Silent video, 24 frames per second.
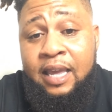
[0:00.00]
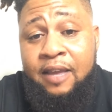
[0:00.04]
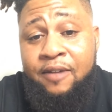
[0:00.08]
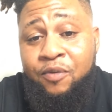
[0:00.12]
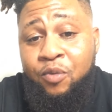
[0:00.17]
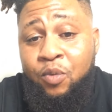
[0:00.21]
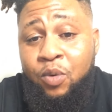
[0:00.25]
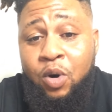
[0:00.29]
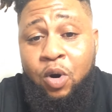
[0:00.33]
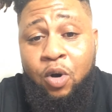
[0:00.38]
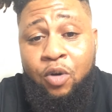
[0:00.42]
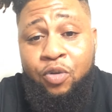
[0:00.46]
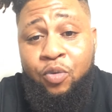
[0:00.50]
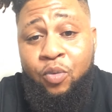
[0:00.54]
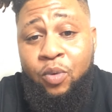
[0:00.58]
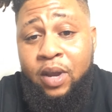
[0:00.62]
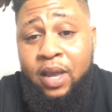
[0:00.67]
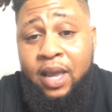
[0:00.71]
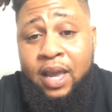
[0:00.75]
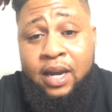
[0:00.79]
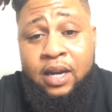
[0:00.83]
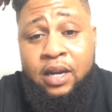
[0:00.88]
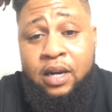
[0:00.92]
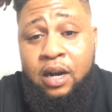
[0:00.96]
if we go through
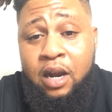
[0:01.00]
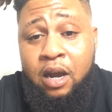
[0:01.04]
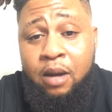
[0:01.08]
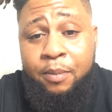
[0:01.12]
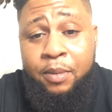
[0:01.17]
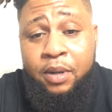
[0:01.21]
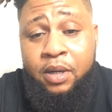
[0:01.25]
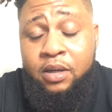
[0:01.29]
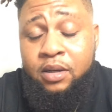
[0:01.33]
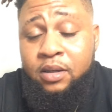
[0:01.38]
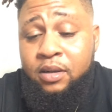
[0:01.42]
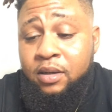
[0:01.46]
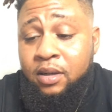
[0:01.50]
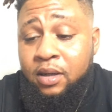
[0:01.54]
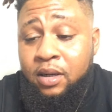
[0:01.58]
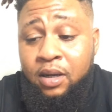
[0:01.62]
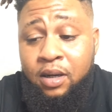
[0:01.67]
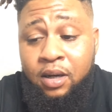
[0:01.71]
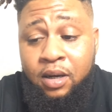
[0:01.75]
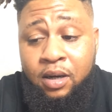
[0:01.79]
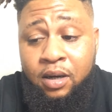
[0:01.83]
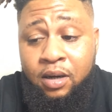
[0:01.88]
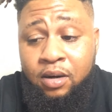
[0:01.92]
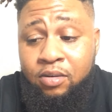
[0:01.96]
an economic
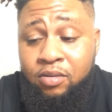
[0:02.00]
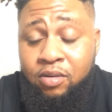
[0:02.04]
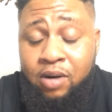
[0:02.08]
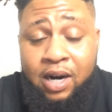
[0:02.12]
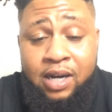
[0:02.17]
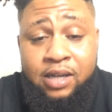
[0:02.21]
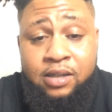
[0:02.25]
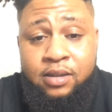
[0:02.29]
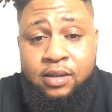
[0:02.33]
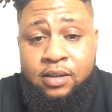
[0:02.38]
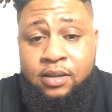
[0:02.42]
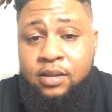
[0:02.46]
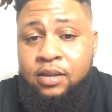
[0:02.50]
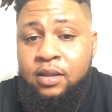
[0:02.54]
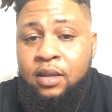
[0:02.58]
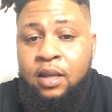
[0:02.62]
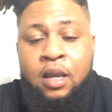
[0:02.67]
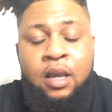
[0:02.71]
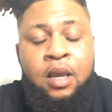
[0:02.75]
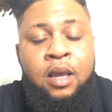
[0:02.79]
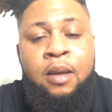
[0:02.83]
crisis,